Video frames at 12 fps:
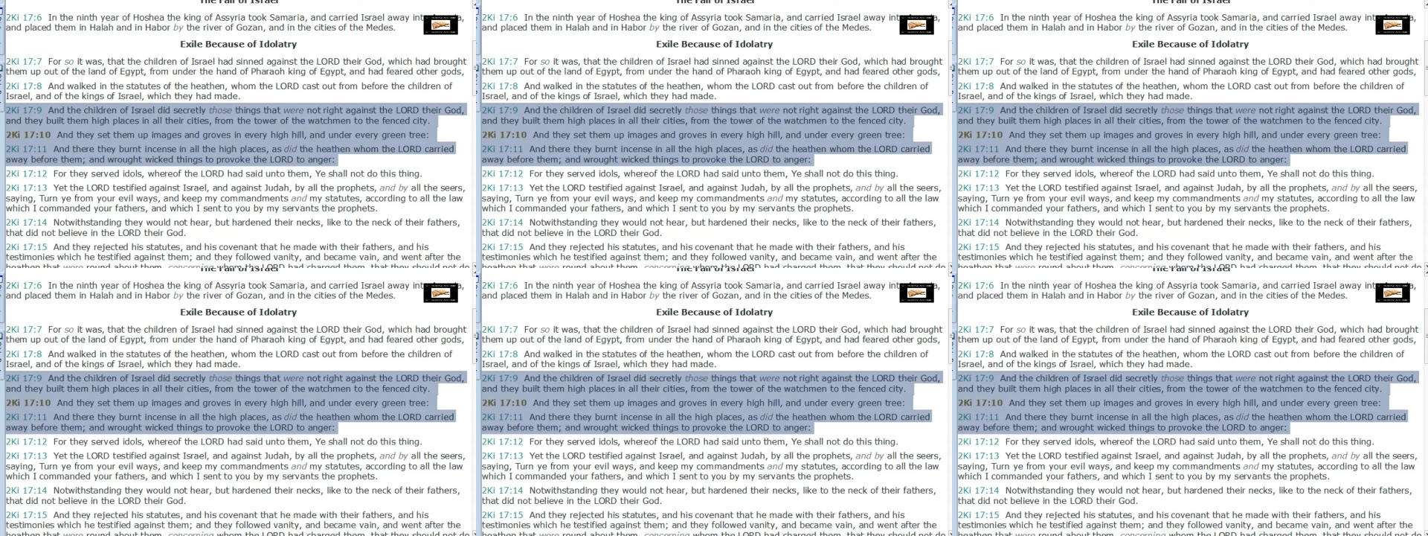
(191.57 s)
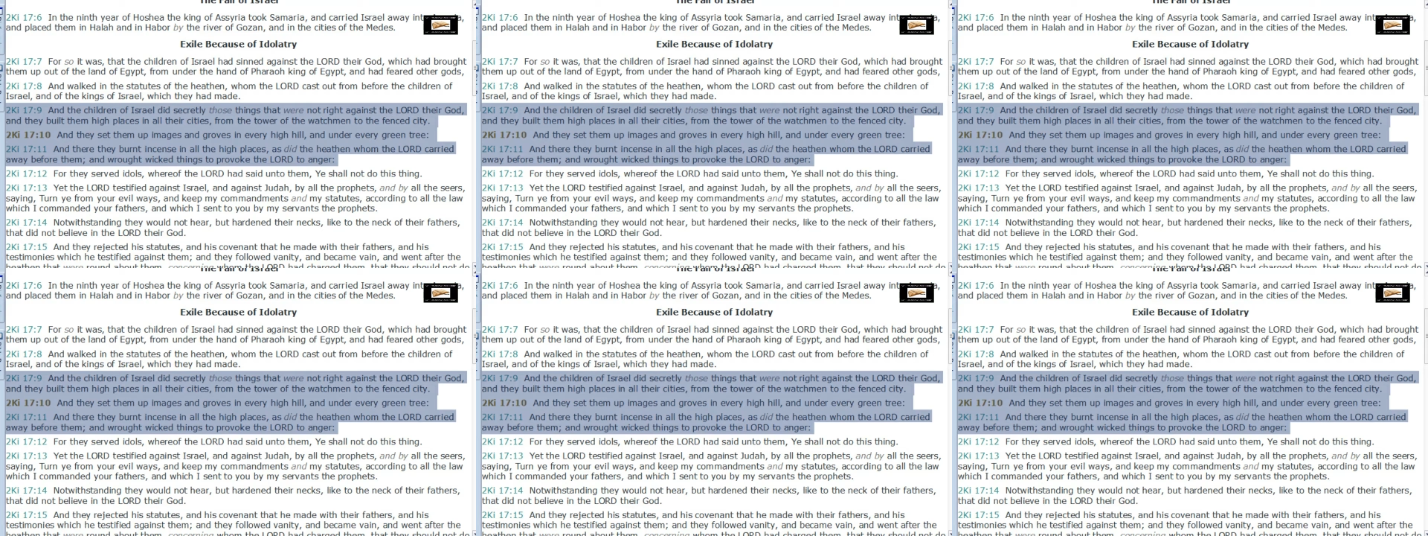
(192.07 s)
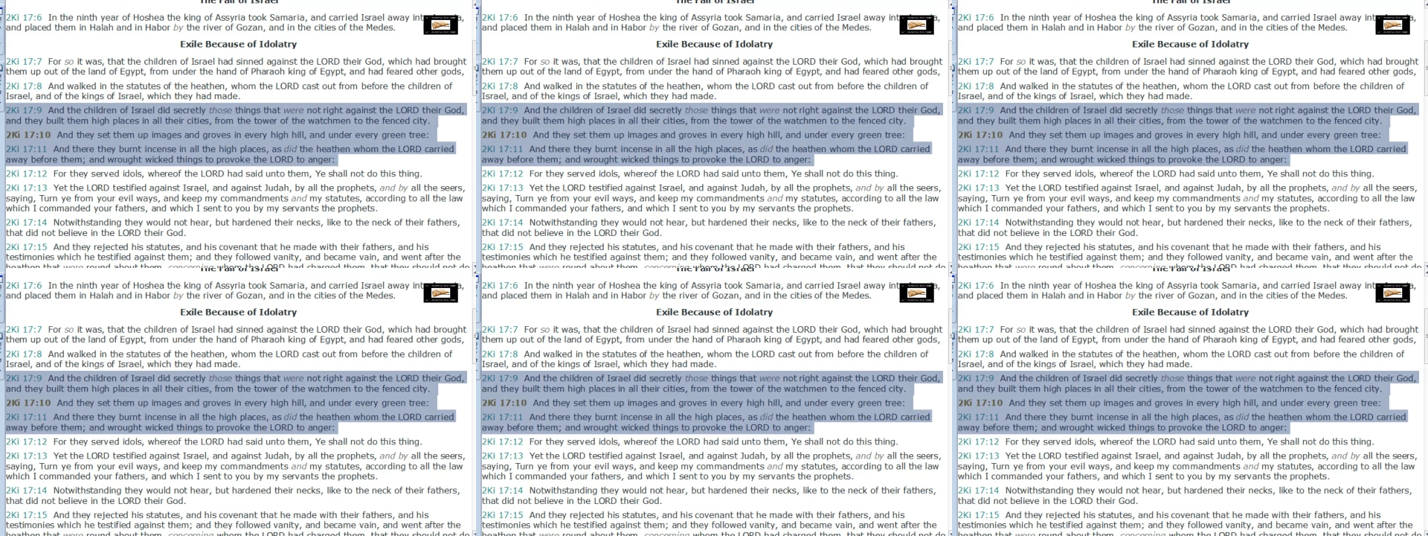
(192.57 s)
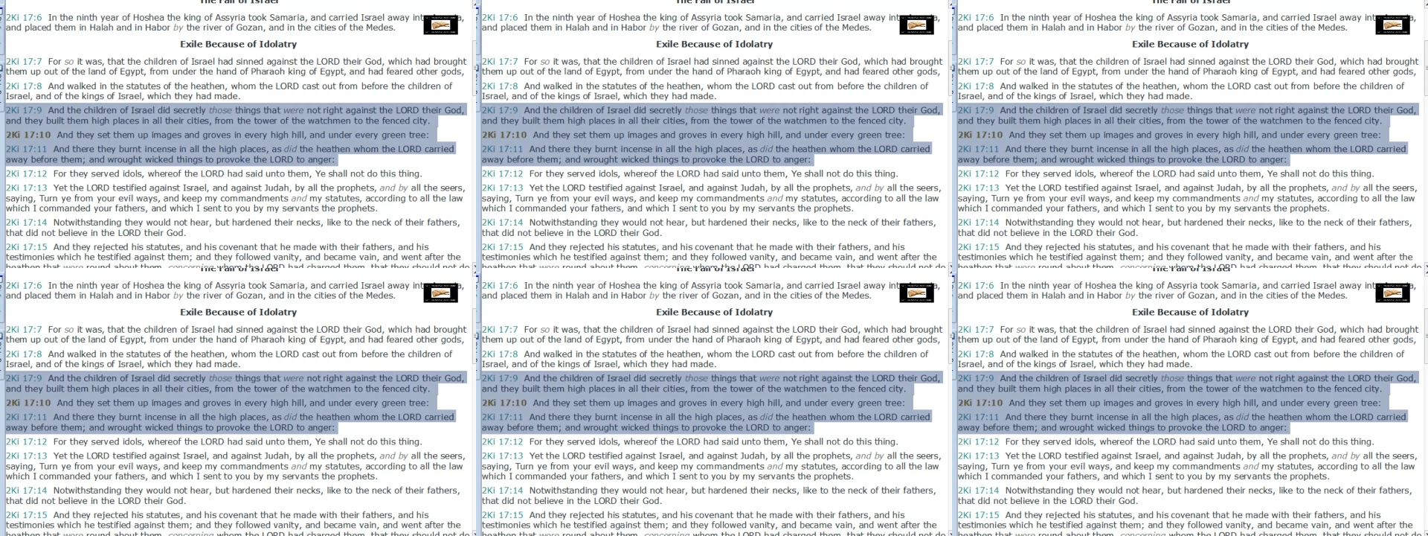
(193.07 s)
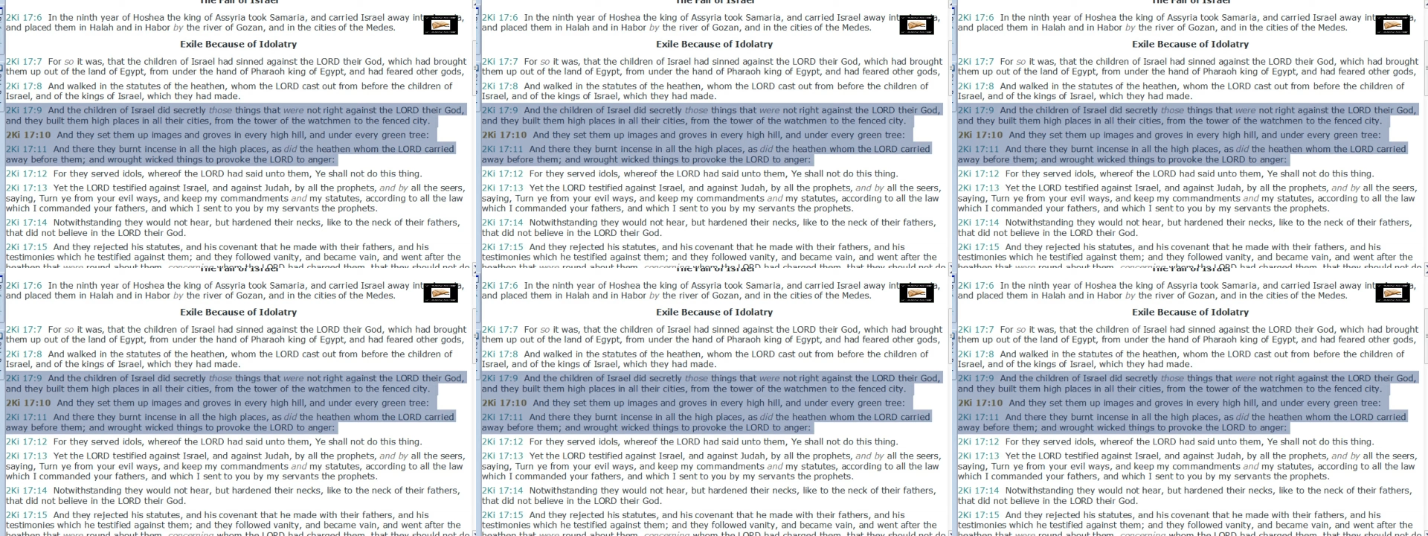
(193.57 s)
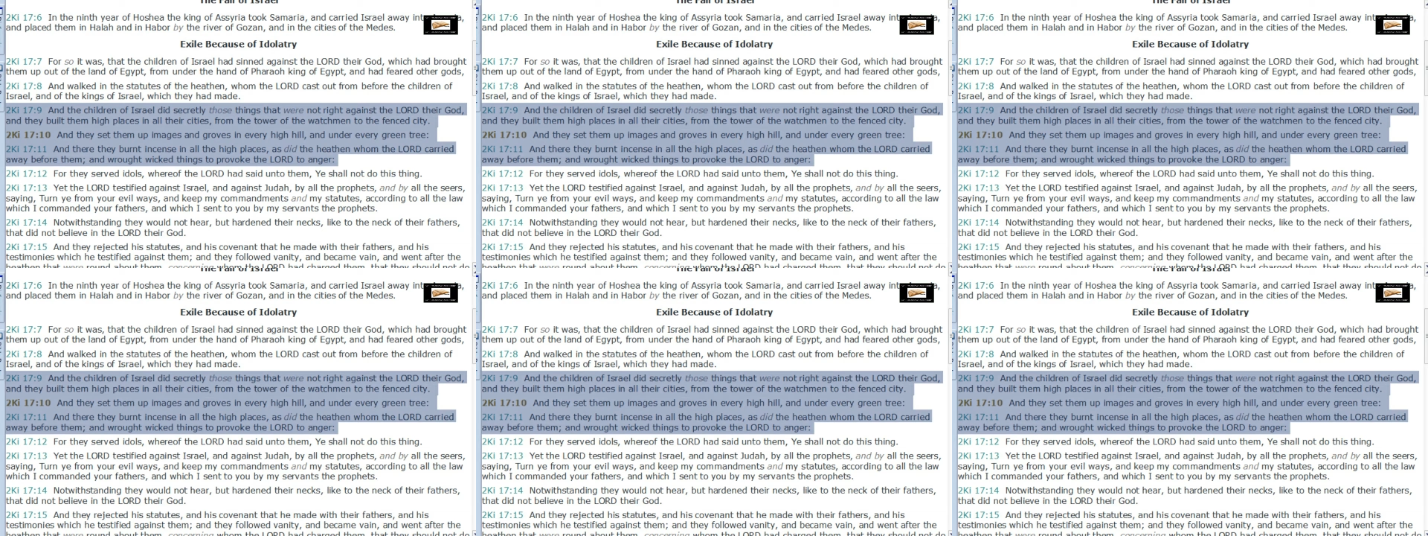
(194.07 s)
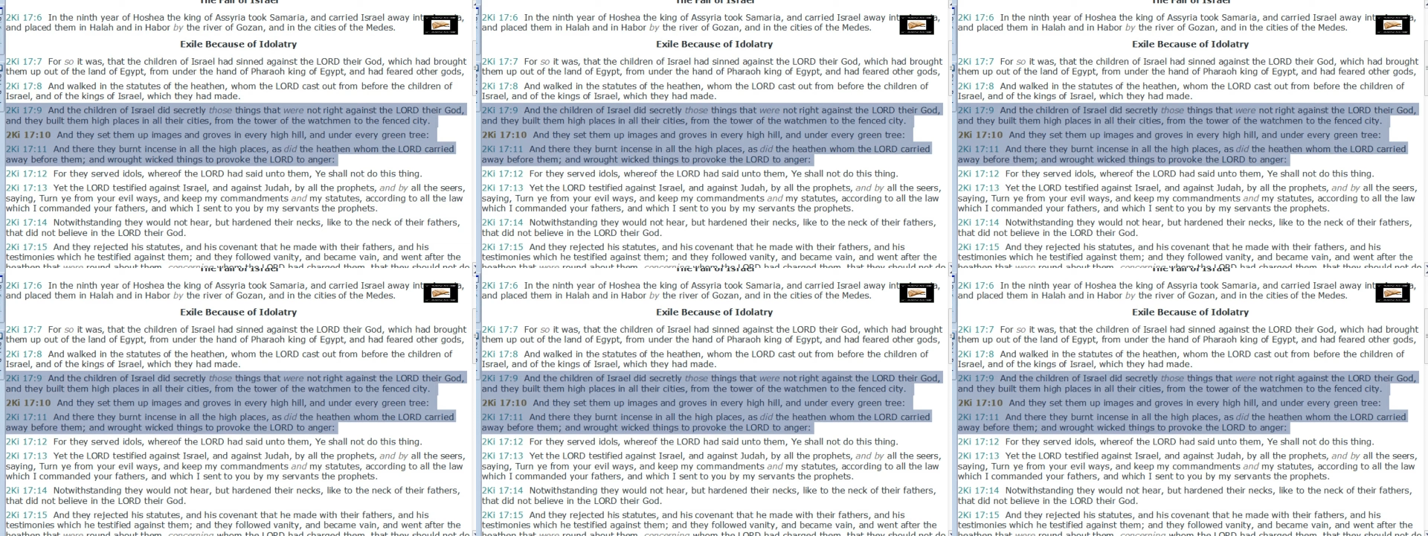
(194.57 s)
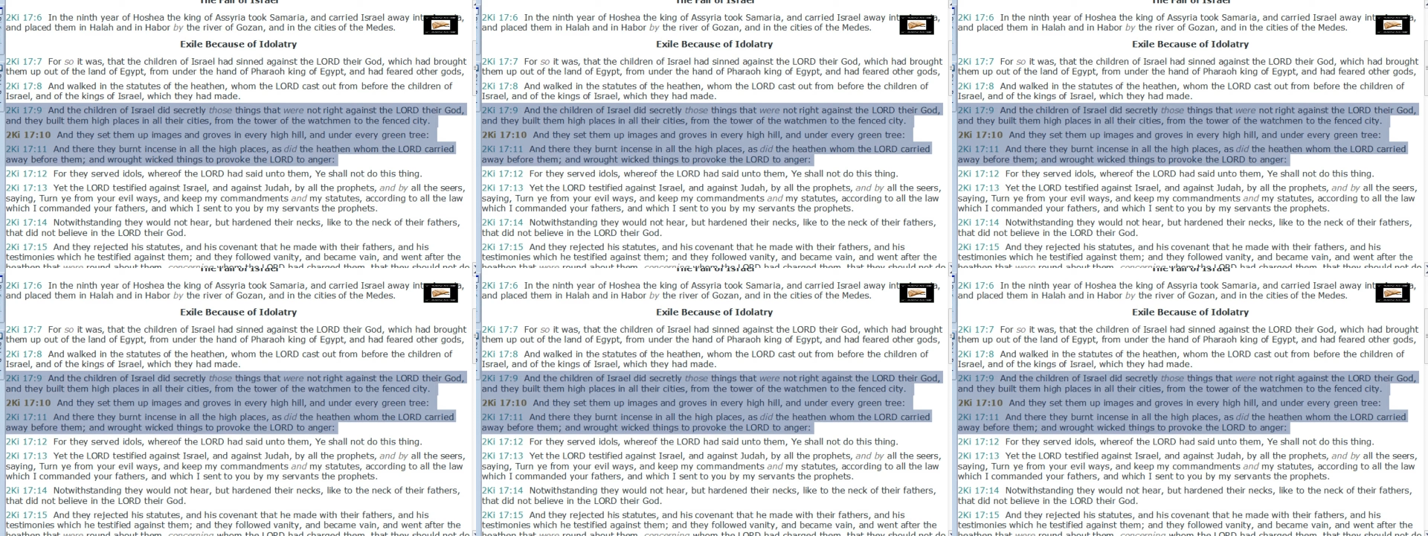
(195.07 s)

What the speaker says: No face is visible, so there are no lips to read.